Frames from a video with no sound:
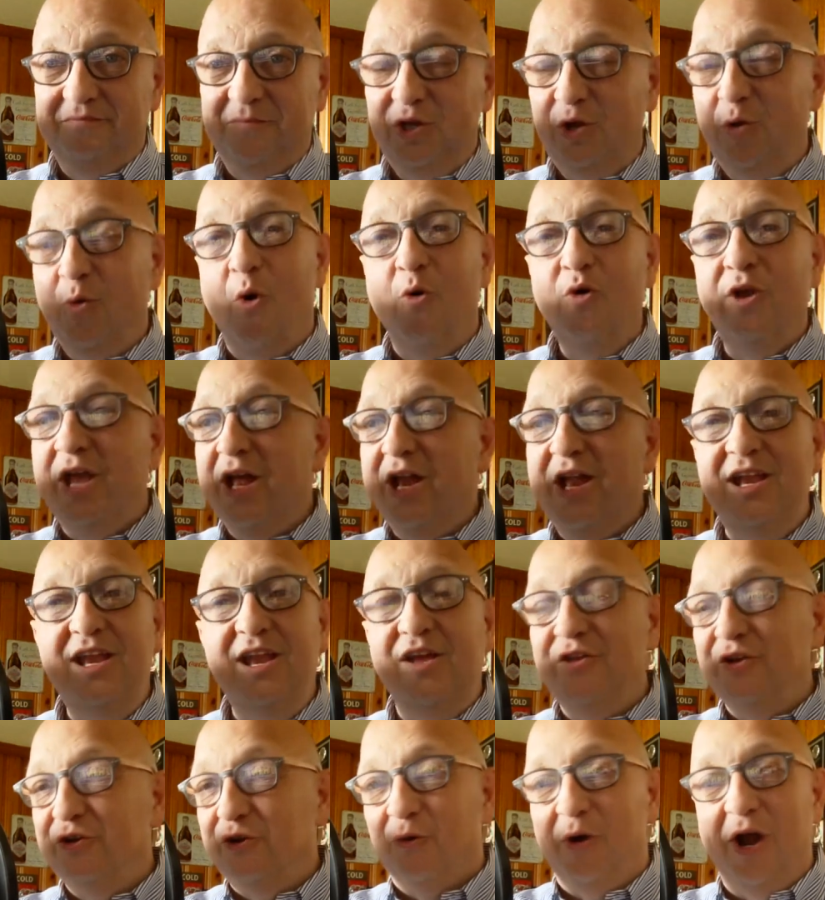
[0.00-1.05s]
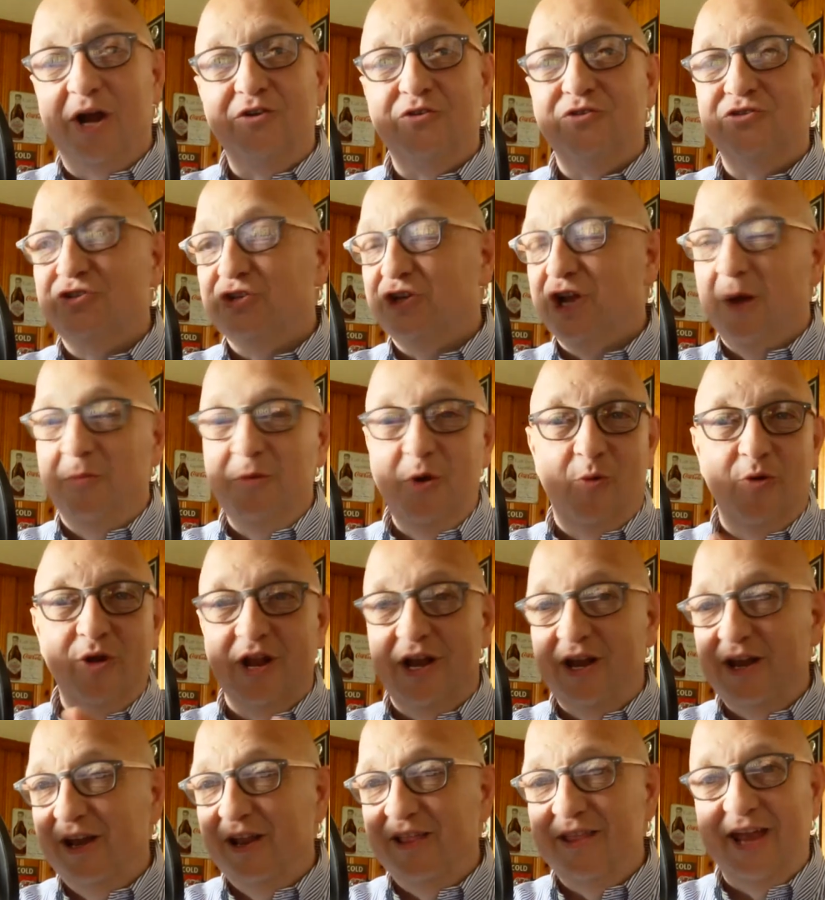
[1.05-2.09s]
You won't get any of the directors to come. You won't
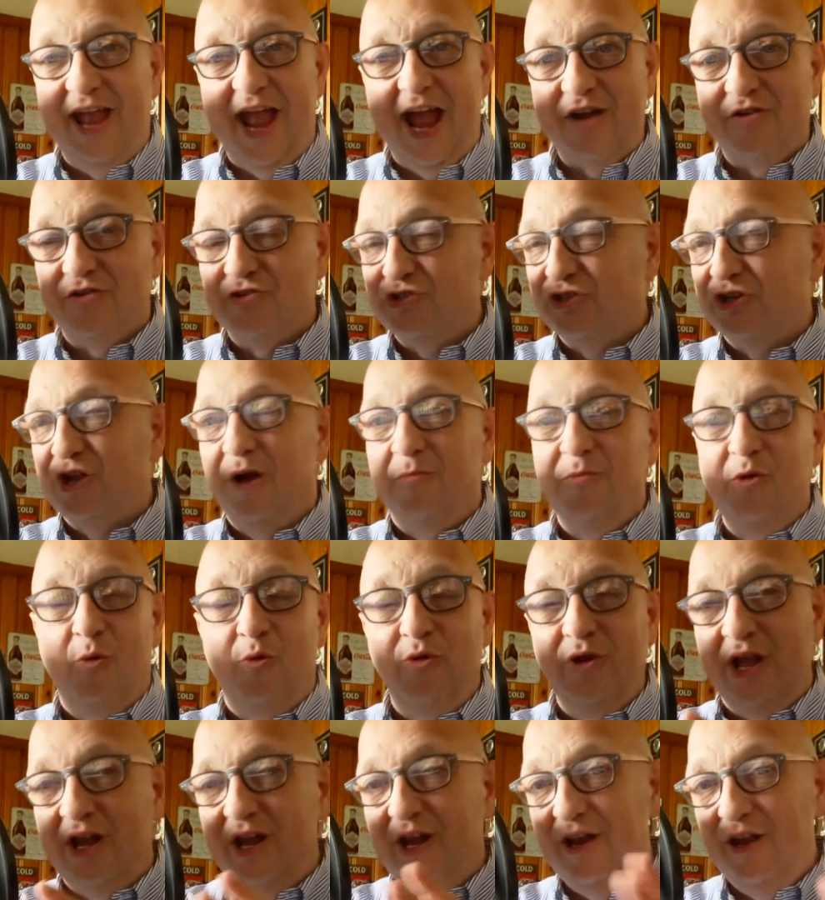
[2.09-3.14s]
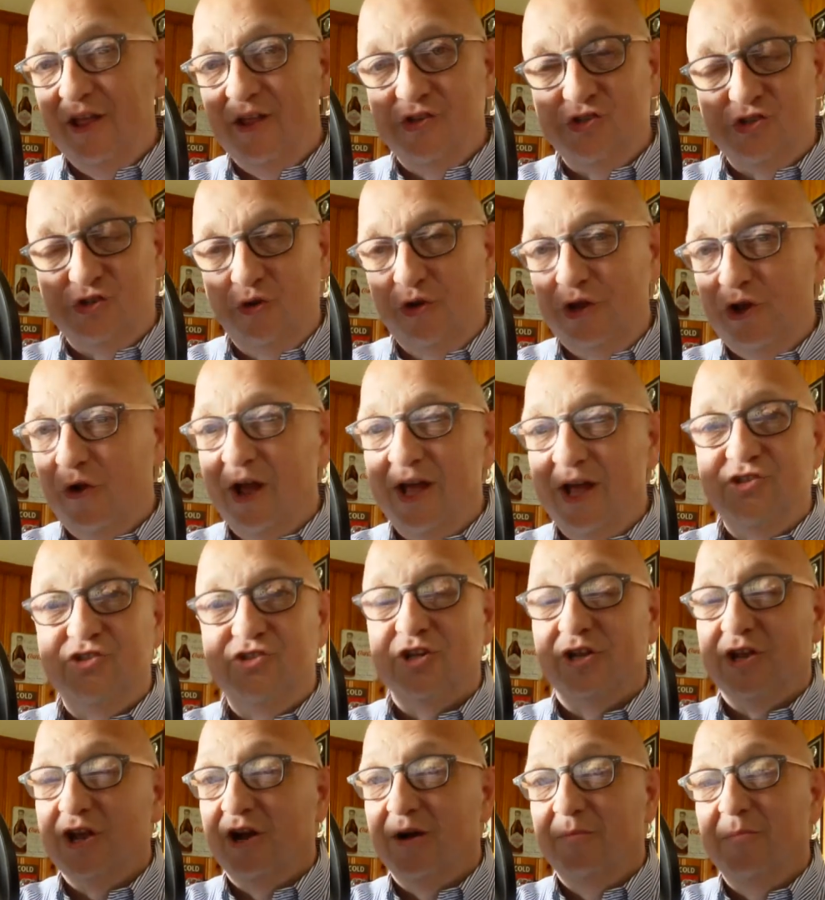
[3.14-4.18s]
get any of the actors to come. You won't get any of the studio heads
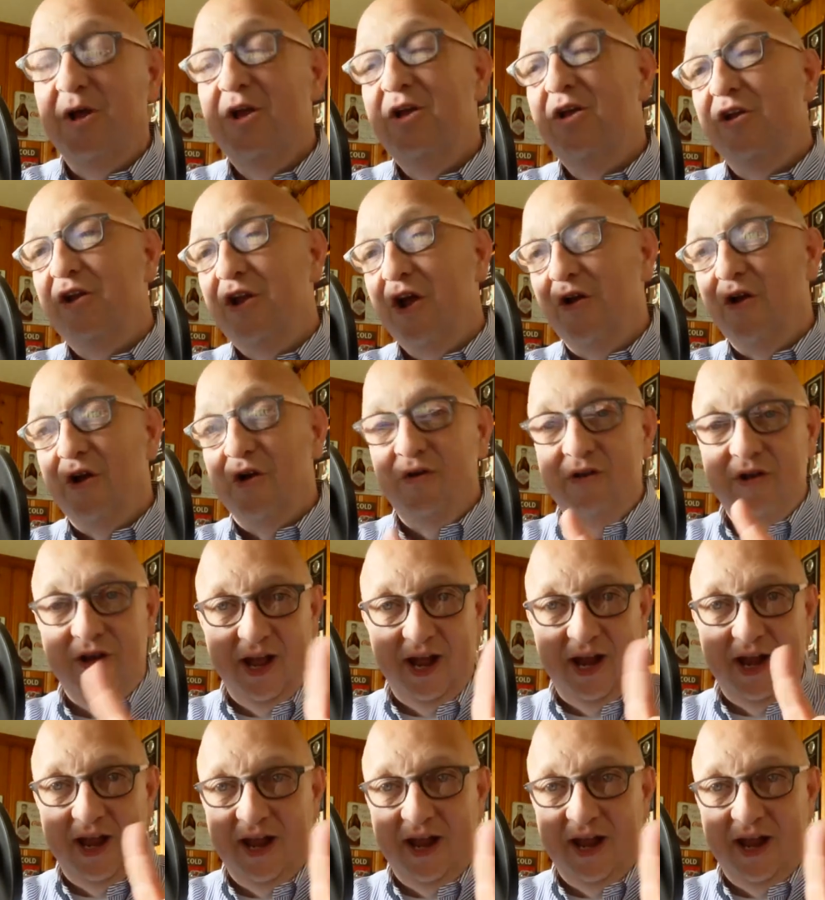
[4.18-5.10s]
to come. No.